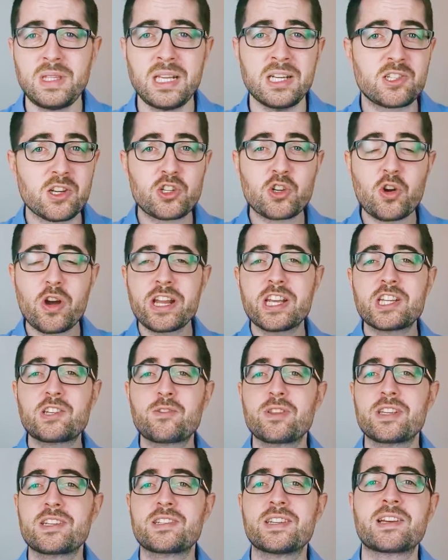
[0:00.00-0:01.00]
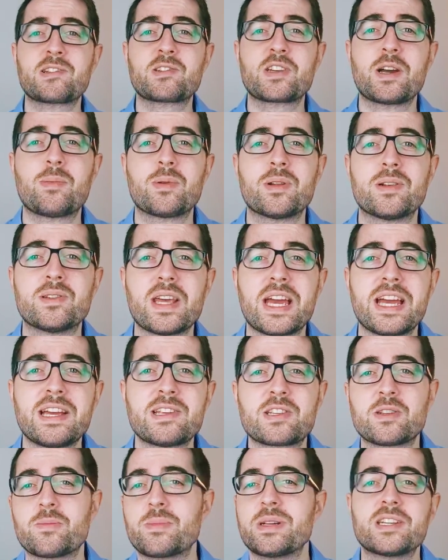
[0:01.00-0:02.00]
So join us for these next couple of days.
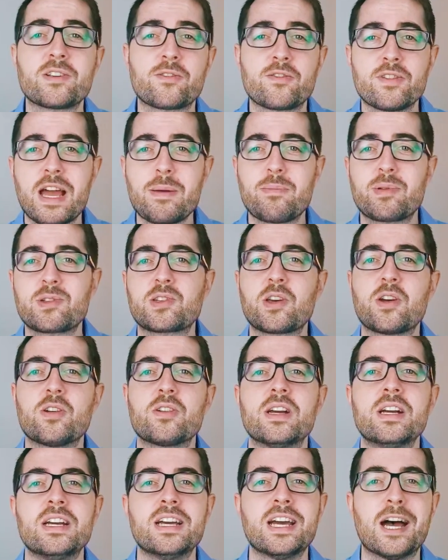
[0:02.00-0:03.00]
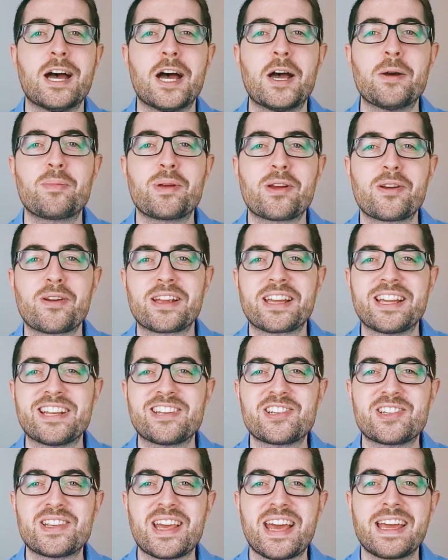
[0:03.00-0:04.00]
There'll be a different episode appearing each
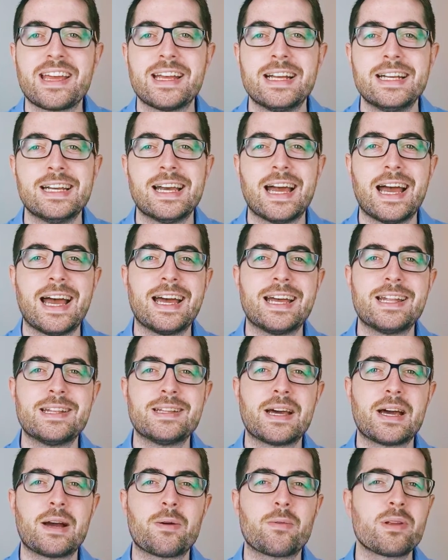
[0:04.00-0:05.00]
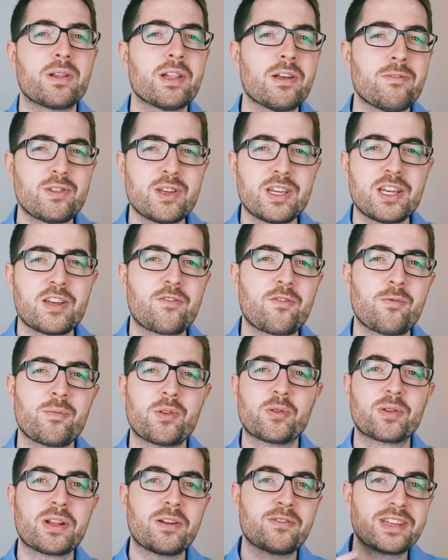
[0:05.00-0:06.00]
day, and we'd love to hear from you.
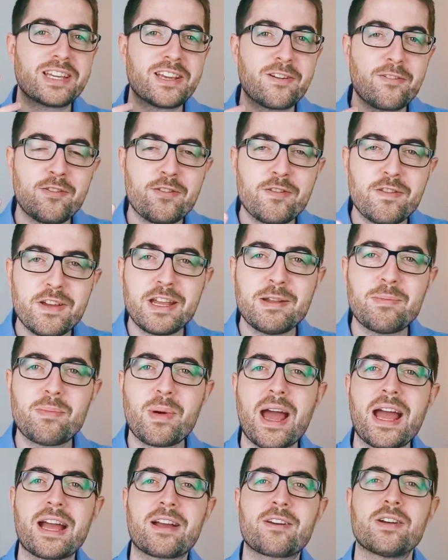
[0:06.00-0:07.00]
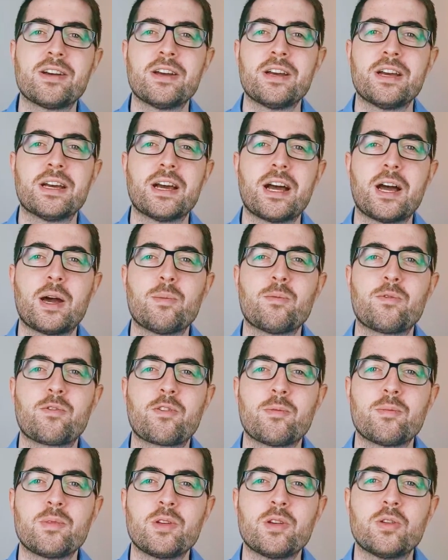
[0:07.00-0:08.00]
We'd love to hear feedback
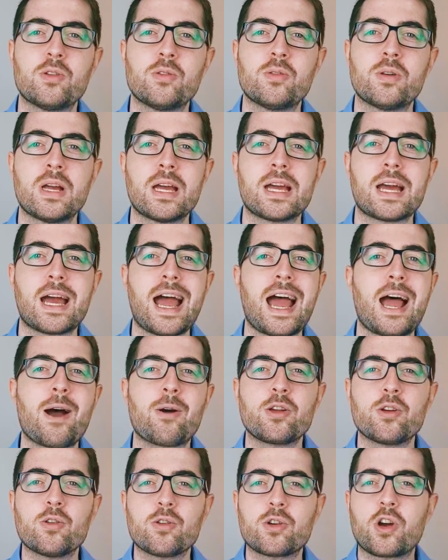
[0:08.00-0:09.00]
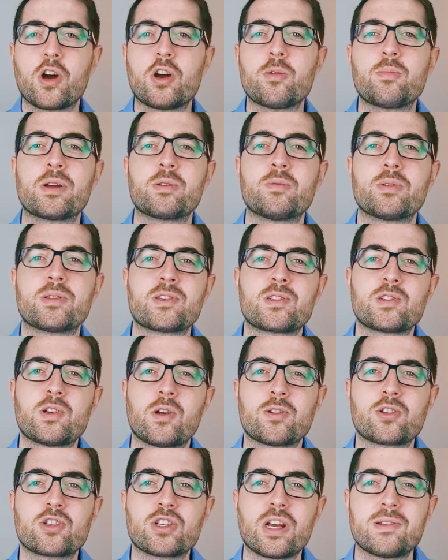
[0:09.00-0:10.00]
from you, how you're coping with this whole
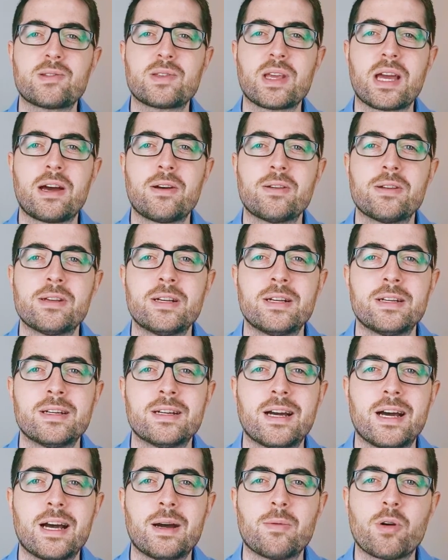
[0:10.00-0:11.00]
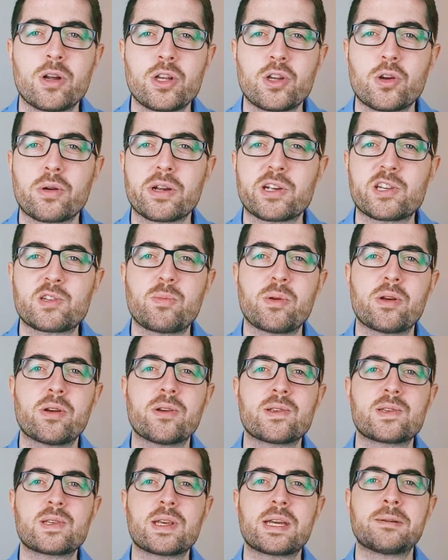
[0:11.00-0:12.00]
shutdown, what you're
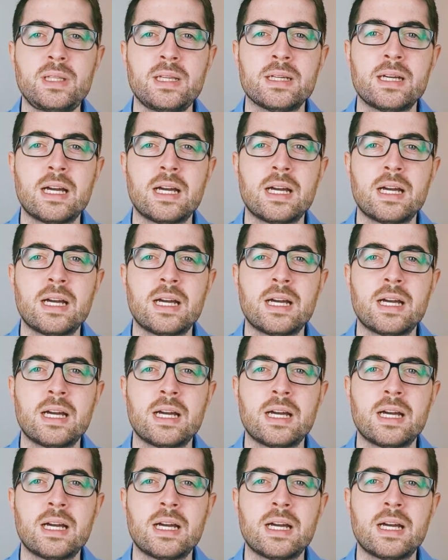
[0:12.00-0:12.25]
experiencing.